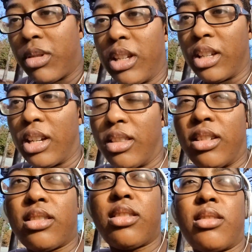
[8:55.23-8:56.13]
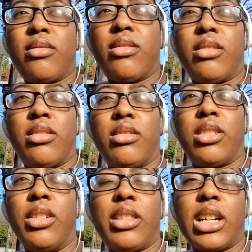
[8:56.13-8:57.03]
being atheists.
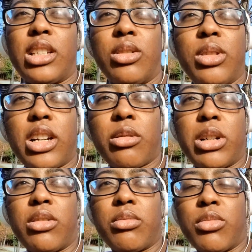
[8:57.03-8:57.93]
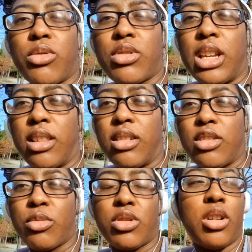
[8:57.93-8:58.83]
The only thing I don't like about most
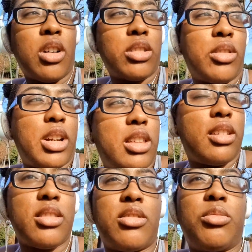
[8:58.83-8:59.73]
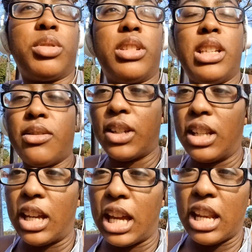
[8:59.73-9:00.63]
atheists, most hardcore atheists, don't believe
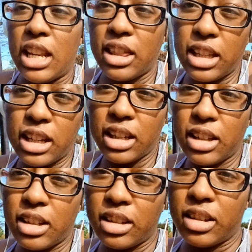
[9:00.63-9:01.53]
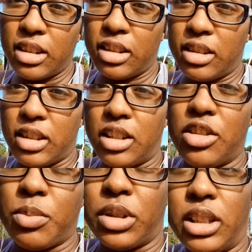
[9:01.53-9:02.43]
in anything. They
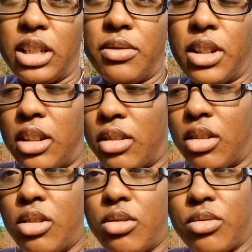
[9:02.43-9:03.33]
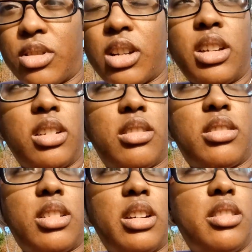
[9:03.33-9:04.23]
just believe in oh, science.
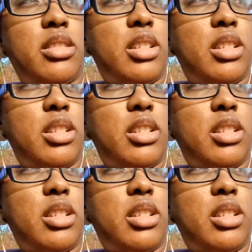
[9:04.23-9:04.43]
Science